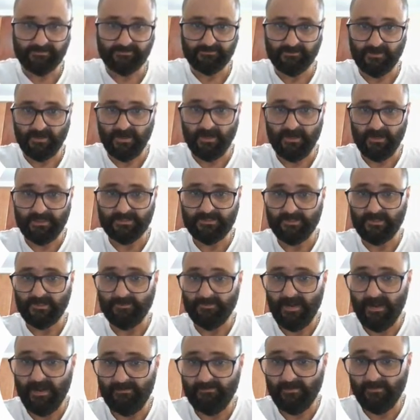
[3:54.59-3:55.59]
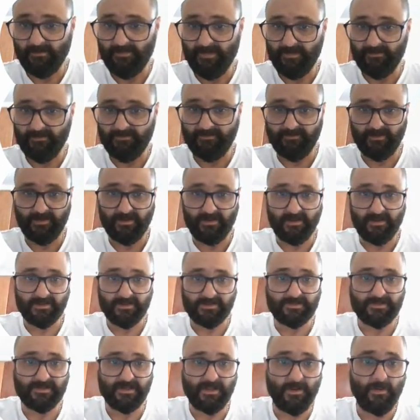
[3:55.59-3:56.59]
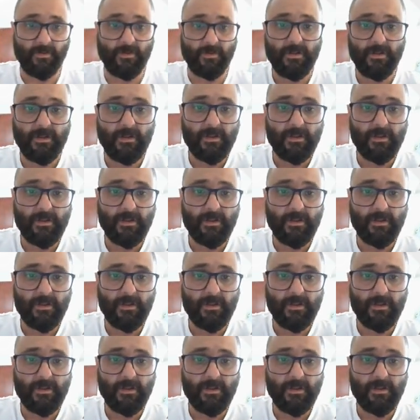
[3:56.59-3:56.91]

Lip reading: Right, let's do the parallel bit first. So,